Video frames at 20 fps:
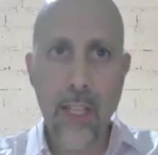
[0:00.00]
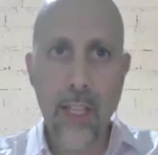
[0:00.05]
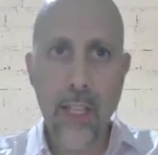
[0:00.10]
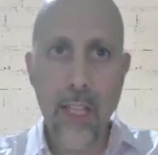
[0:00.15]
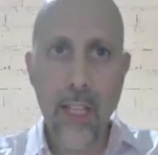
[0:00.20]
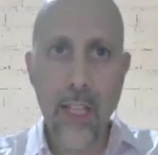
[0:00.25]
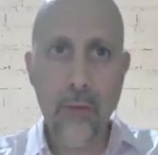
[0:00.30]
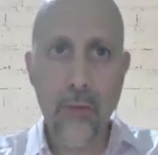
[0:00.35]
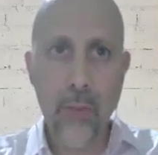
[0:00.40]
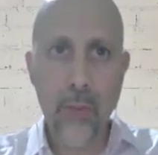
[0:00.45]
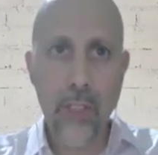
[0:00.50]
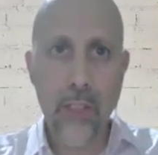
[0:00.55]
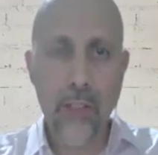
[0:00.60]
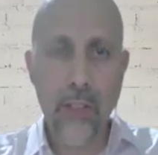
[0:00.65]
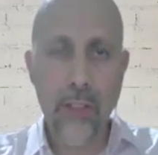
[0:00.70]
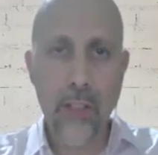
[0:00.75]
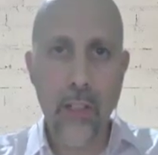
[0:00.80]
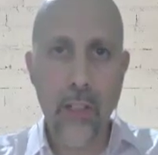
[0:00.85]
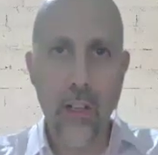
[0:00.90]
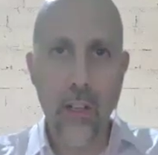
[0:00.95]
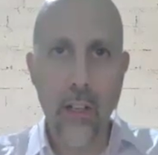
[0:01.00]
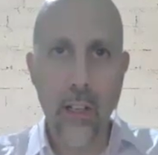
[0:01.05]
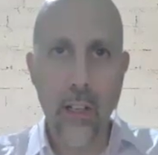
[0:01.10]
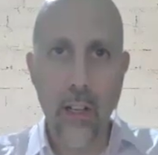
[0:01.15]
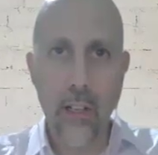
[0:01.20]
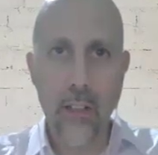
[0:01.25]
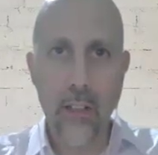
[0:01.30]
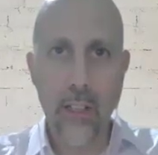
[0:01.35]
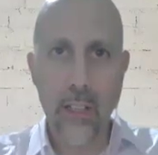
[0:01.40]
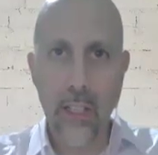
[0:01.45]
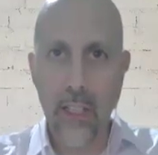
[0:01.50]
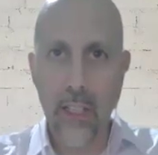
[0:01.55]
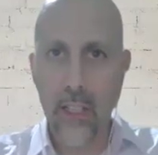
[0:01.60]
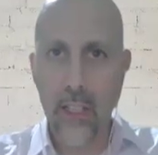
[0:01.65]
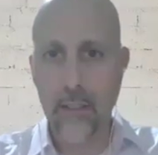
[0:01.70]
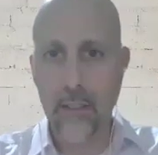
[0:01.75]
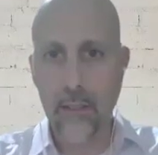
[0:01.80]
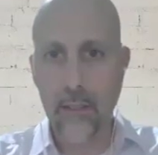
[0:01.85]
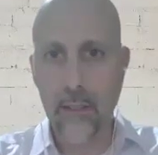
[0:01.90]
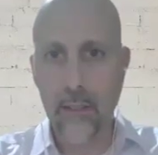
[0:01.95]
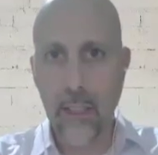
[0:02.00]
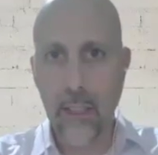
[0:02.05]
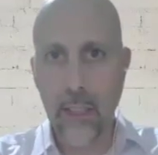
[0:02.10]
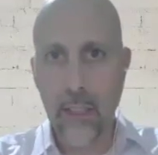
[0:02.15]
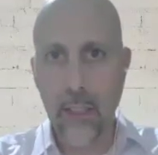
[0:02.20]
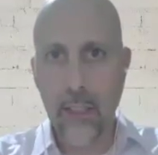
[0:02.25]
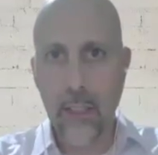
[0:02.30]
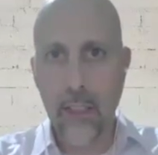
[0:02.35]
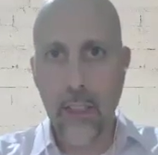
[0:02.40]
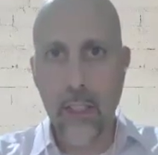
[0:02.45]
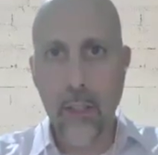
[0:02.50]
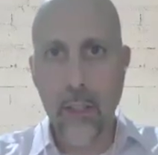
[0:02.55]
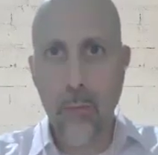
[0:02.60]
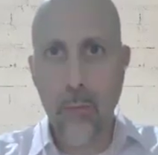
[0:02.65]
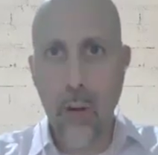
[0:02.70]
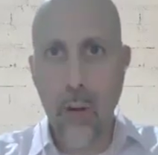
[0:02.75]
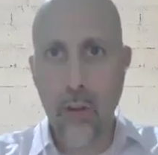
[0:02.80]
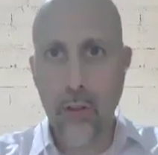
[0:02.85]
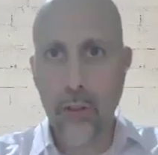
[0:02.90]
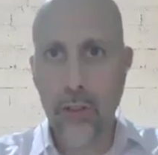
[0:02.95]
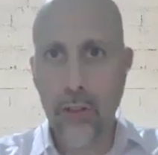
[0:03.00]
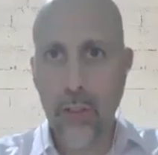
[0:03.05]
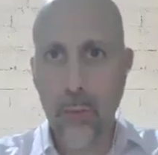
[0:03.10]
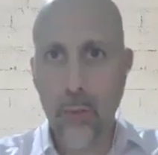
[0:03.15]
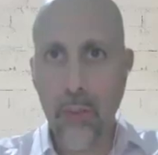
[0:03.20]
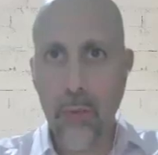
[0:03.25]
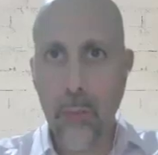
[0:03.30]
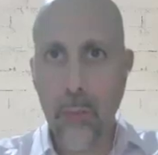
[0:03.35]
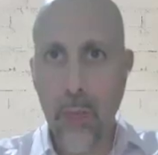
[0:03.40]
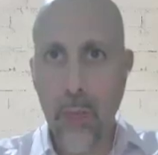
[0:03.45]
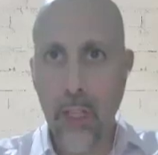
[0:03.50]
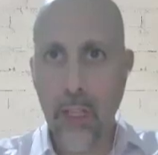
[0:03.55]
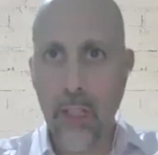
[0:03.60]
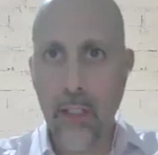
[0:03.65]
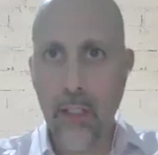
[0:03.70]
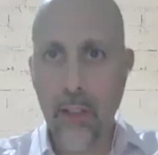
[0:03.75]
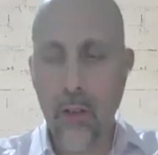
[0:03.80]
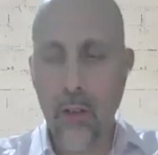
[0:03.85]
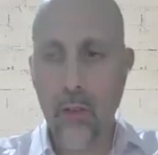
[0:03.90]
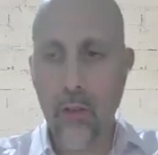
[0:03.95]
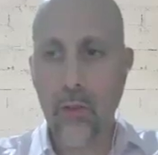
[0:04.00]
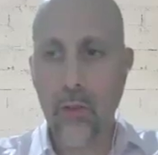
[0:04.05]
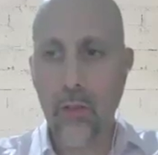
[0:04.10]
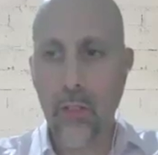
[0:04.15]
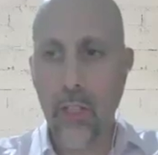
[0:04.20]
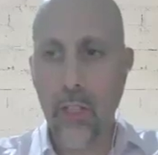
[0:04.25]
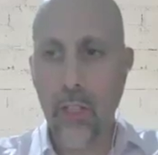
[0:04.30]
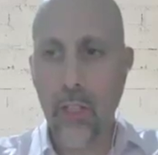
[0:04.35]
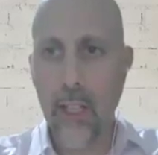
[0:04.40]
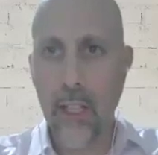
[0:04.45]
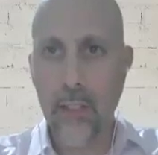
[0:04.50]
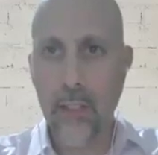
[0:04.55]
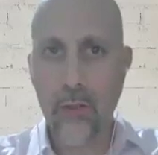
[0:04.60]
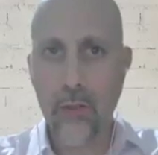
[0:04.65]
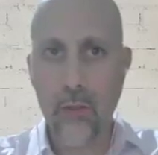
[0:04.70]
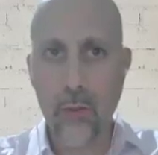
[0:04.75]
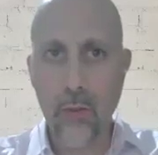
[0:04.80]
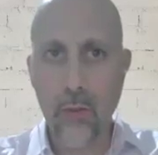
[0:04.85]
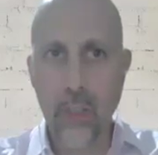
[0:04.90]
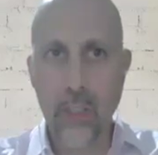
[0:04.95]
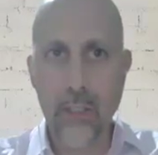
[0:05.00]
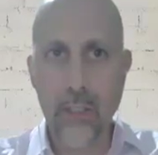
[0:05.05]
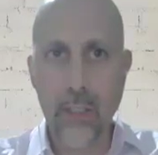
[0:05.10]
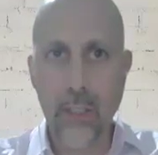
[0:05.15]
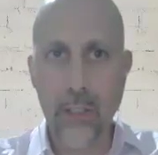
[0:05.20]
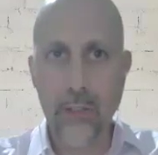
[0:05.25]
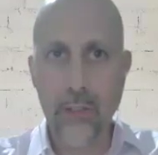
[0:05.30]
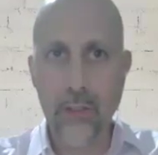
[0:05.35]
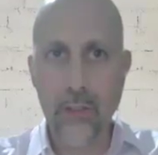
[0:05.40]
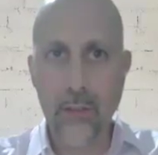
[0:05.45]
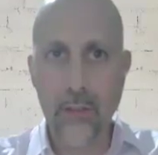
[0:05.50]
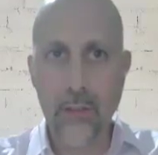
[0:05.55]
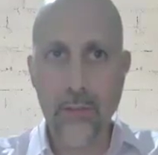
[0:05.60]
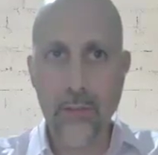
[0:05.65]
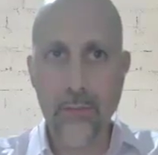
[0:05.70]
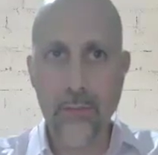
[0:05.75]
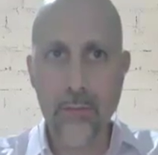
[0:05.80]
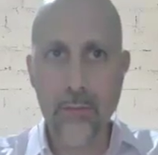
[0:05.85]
that have reared their ugly heads in partnership with many local and national organizations.